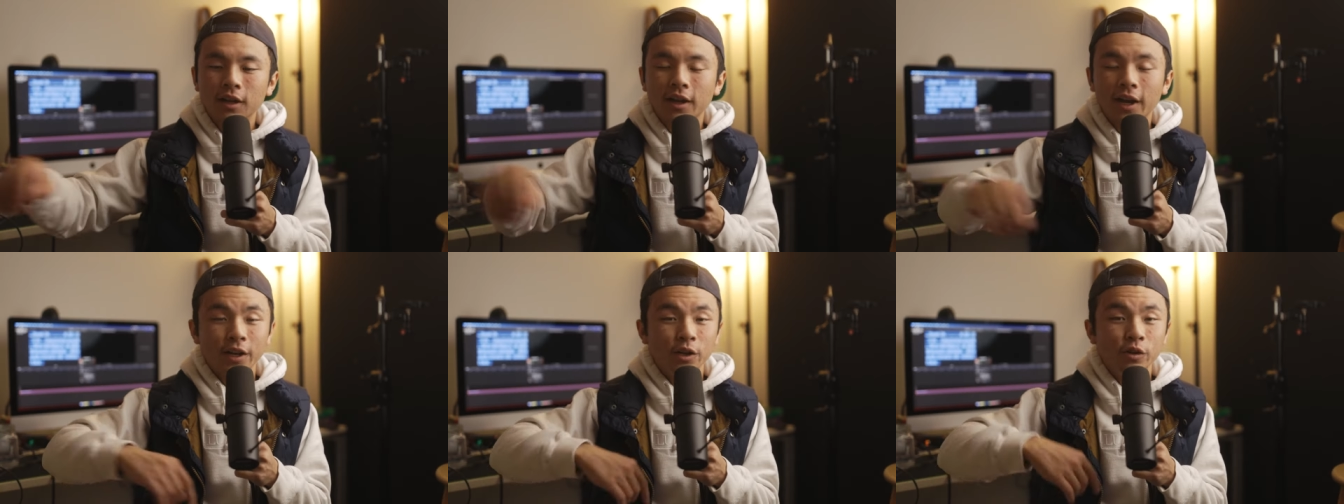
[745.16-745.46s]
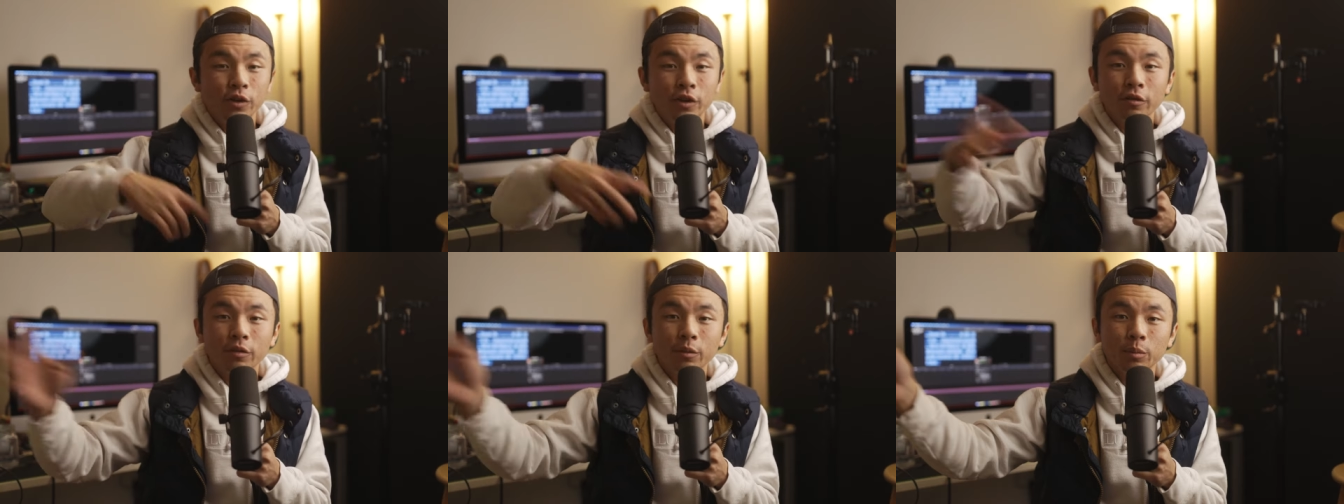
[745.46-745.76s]
and
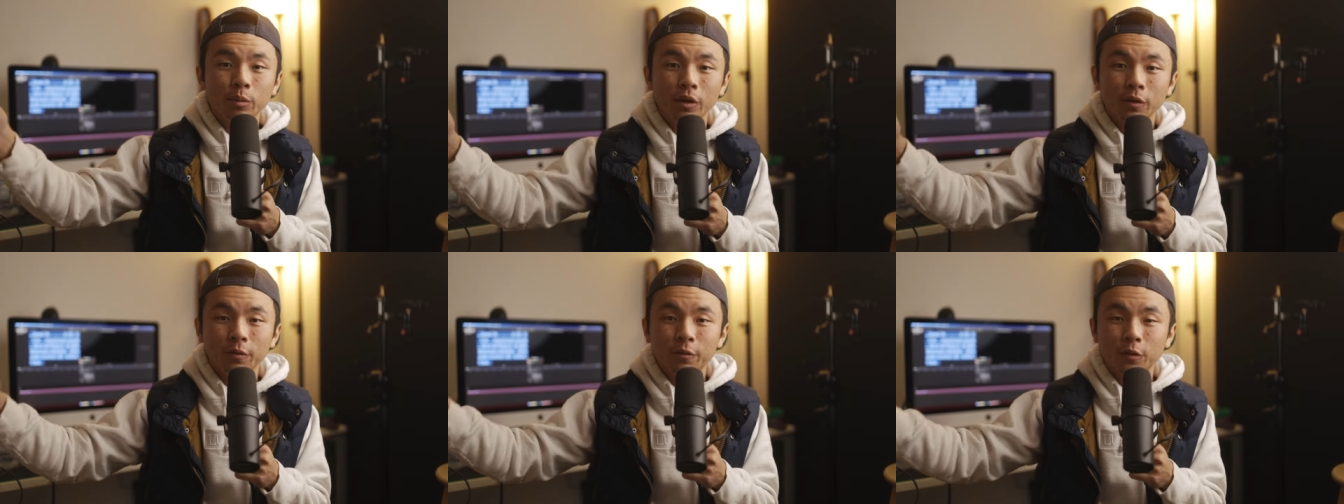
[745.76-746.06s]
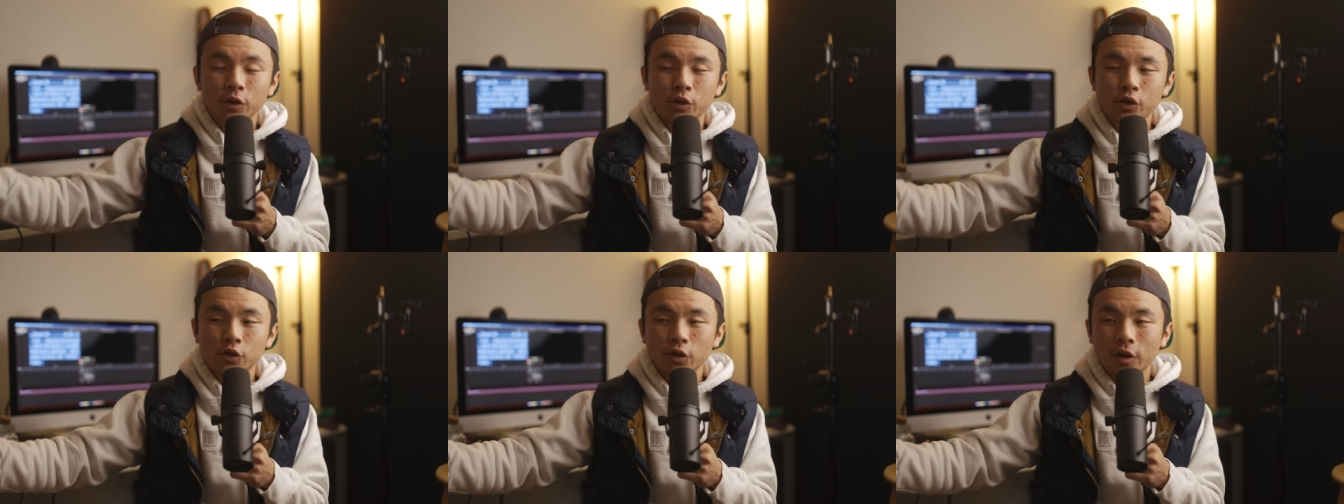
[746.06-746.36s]
you give them the
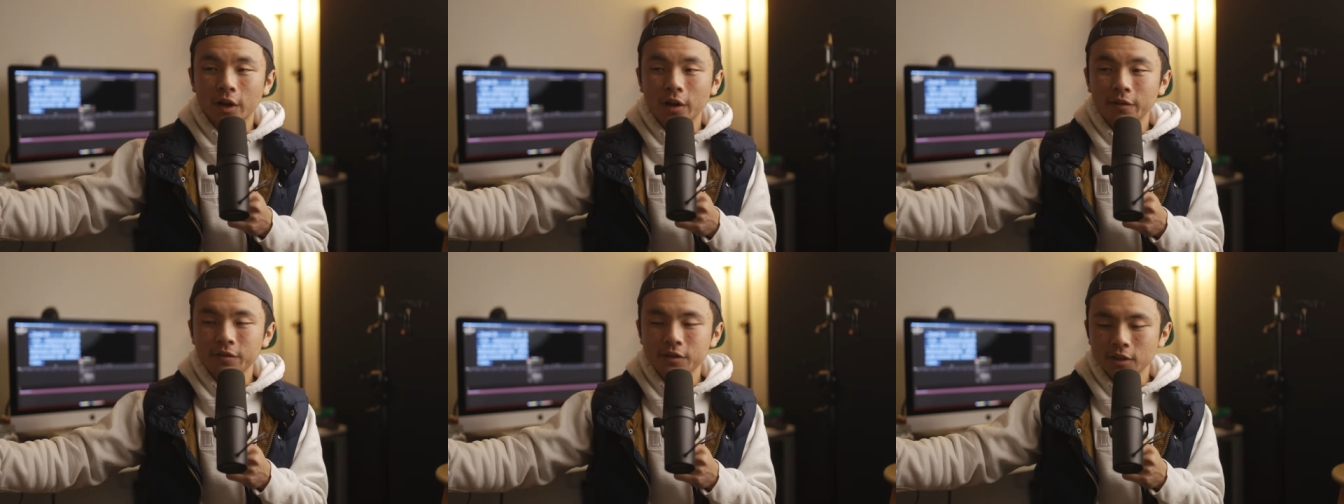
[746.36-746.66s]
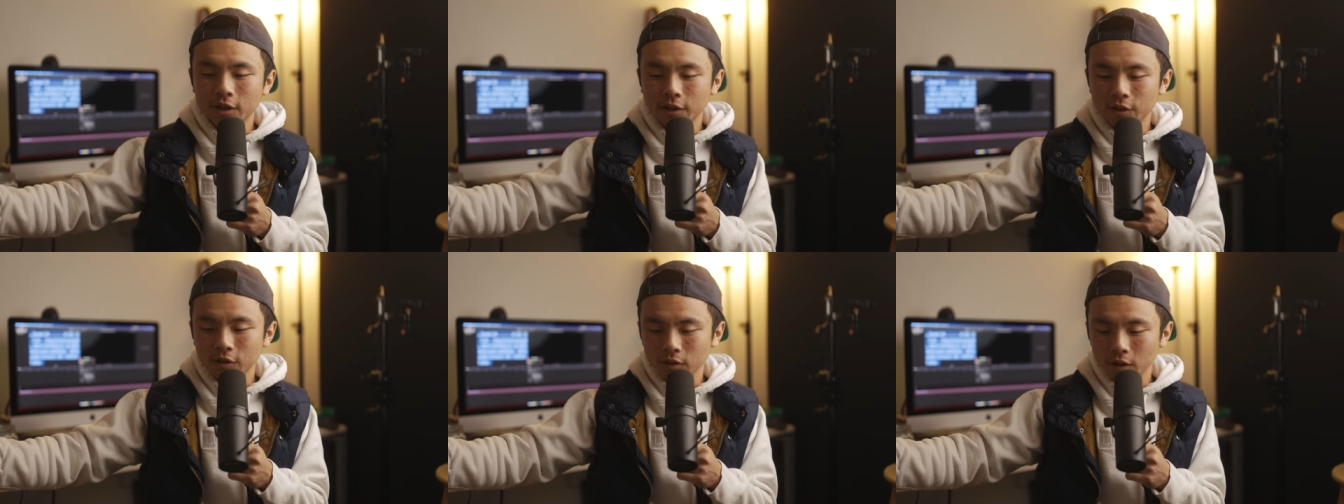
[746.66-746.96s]
first draft
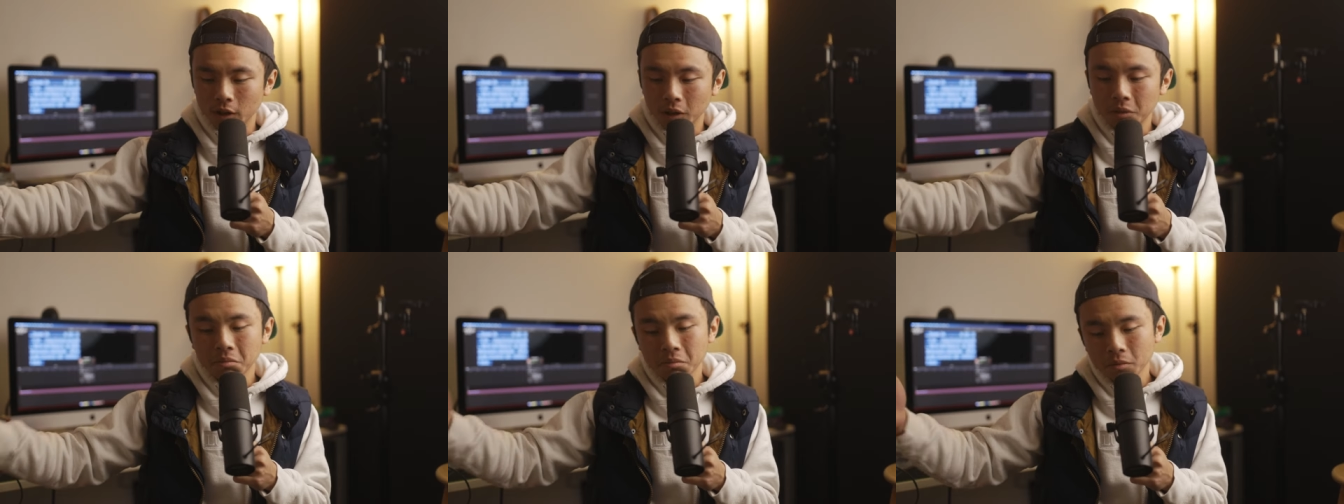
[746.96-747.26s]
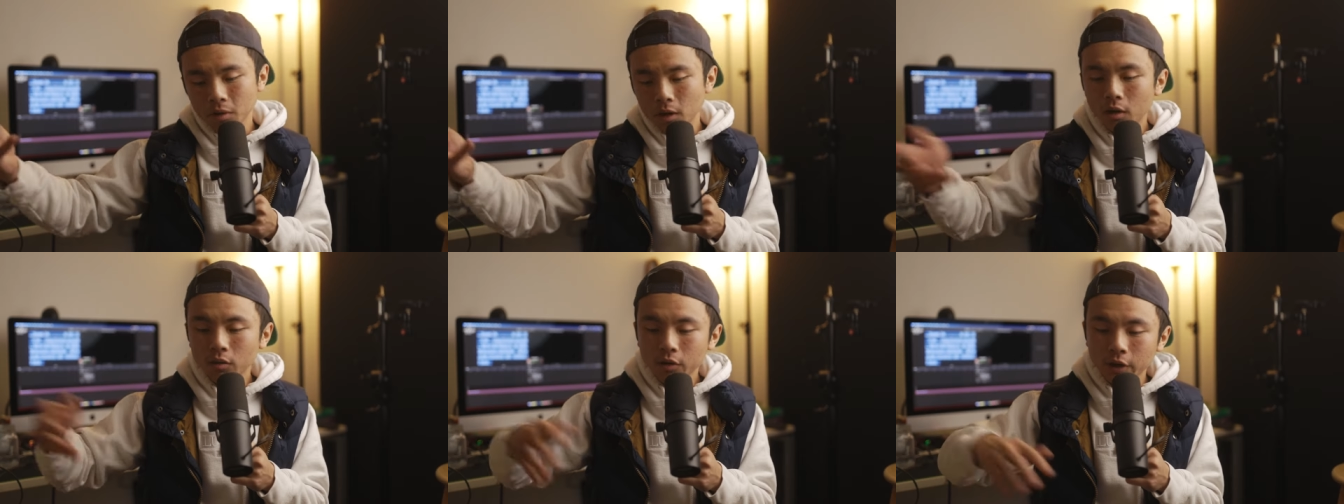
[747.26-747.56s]
and they're like,
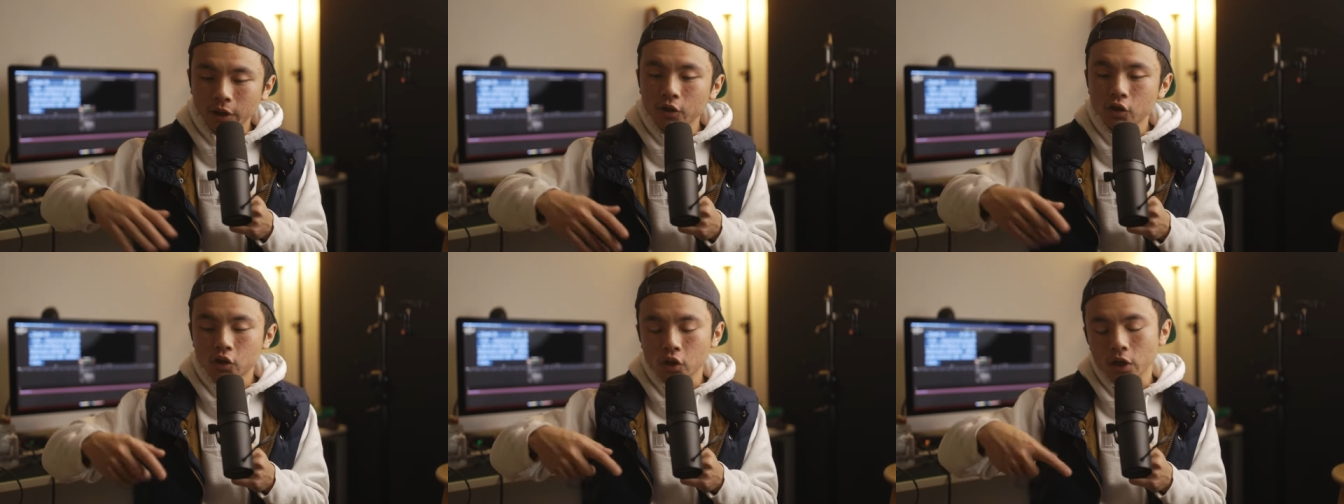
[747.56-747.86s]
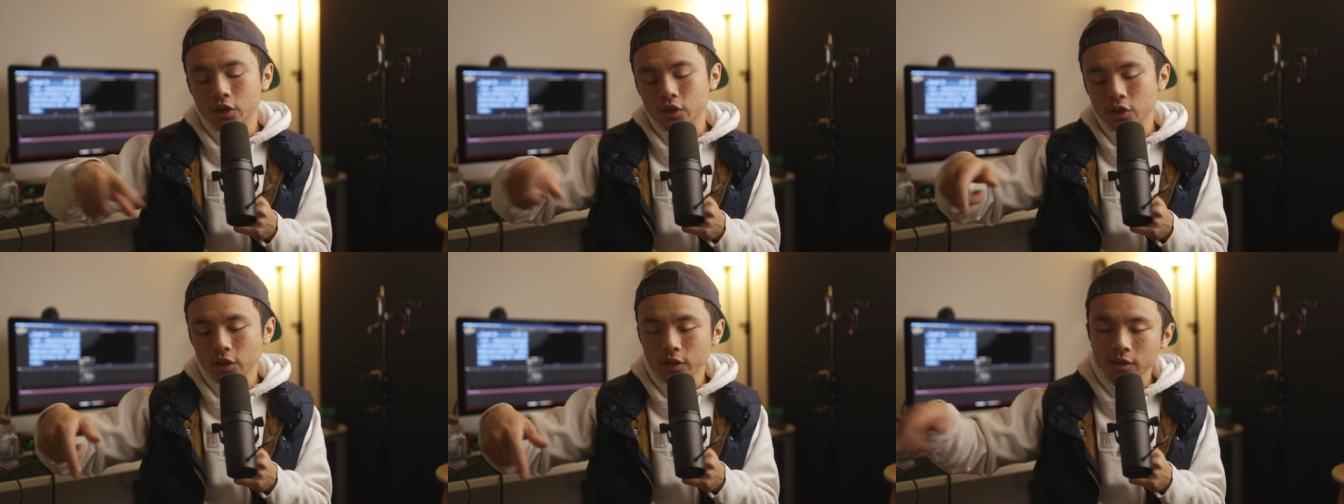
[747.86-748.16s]
oh, can you
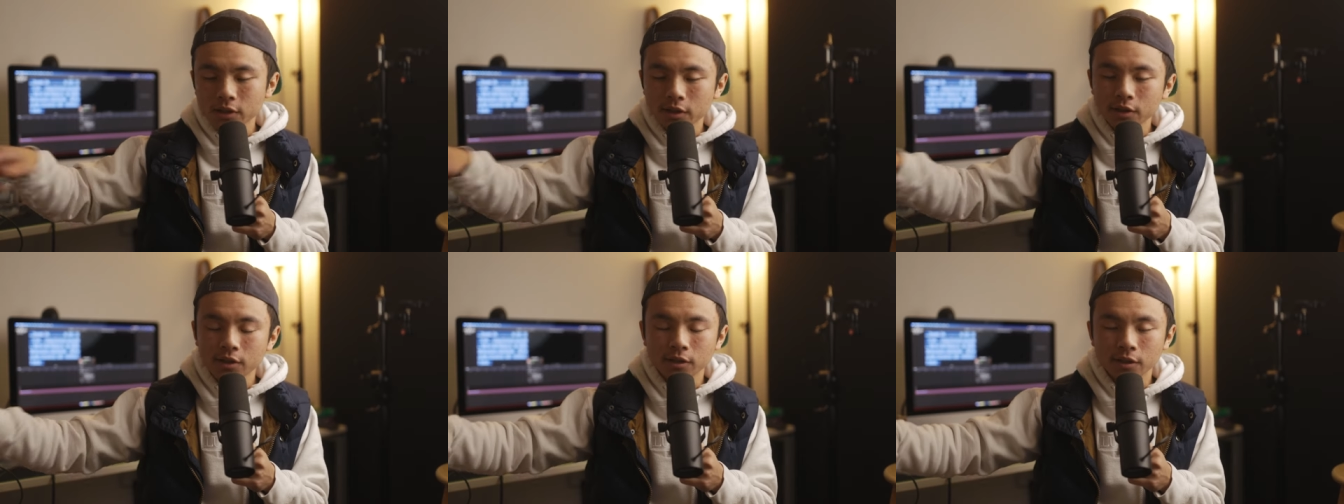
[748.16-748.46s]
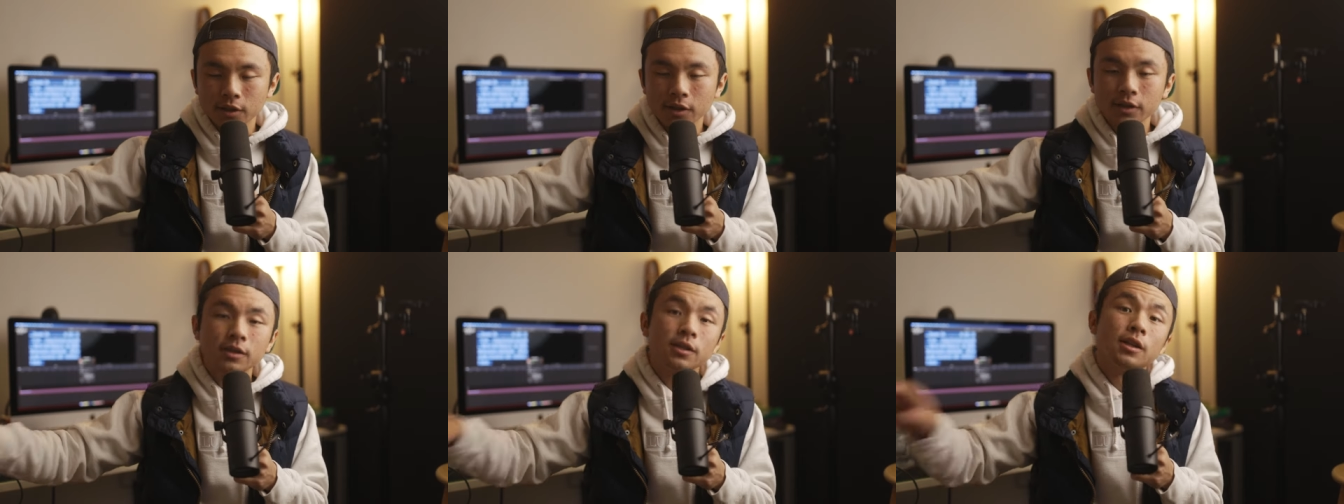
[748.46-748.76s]
change this, this, and
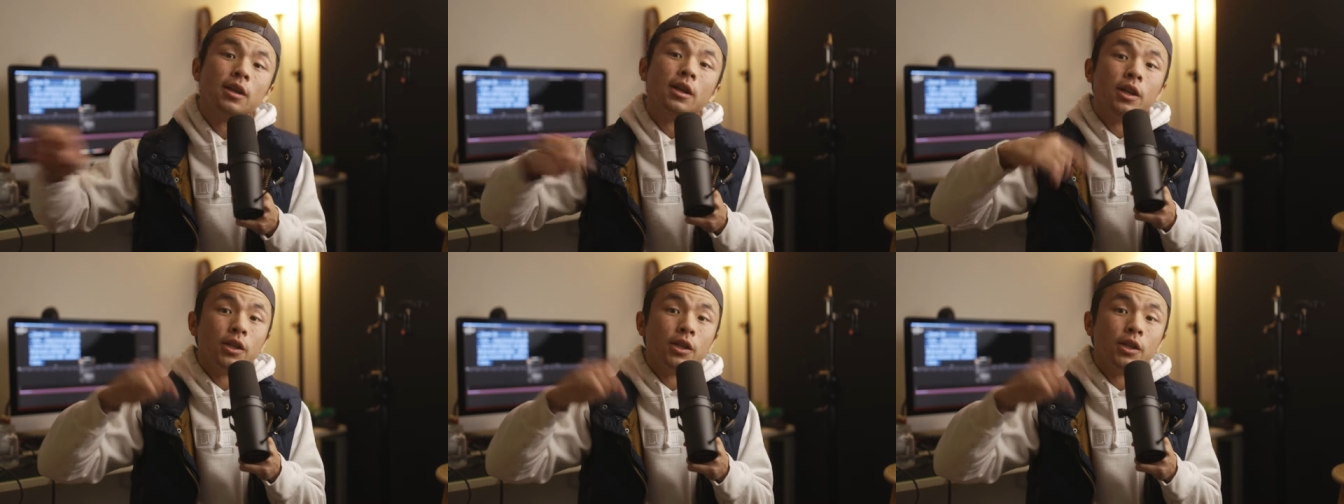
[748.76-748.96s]
this?